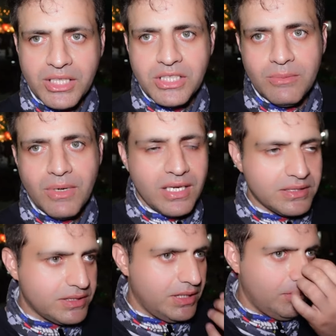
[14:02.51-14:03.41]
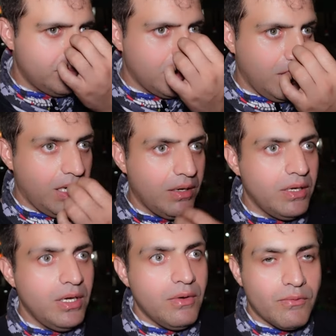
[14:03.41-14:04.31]
team asked him
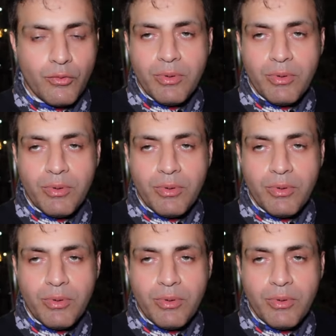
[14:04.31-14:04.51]
for